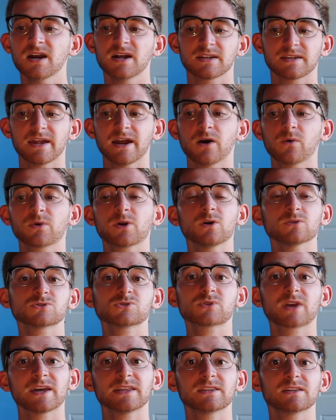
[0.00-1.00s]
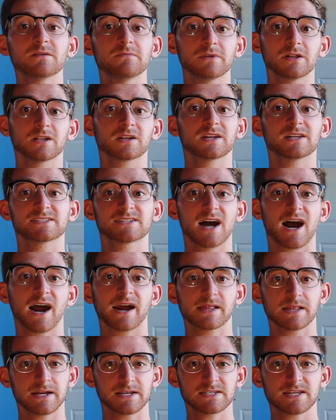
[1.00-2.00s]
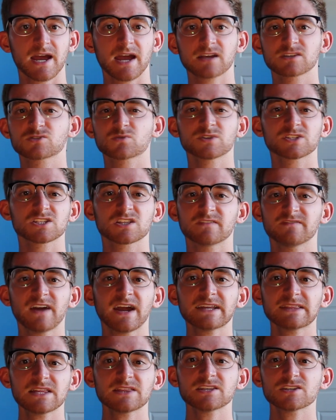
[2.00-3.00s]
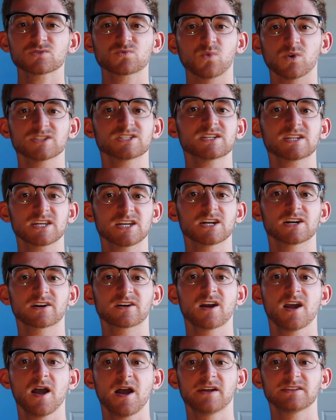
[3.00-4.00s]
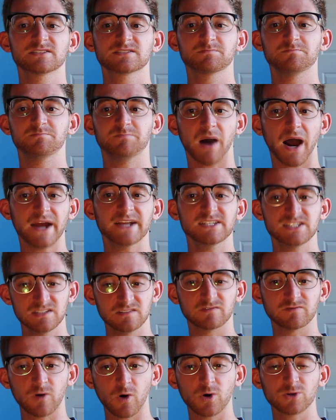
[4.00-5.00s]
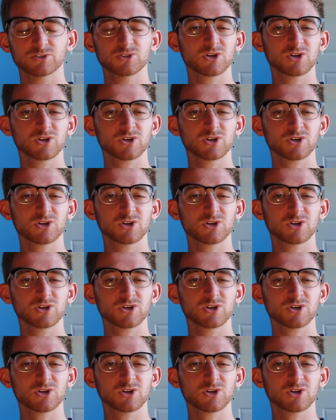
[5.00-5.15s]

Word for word: Now, we also get the ability to highlight text, which the fact that this wasn't here by default.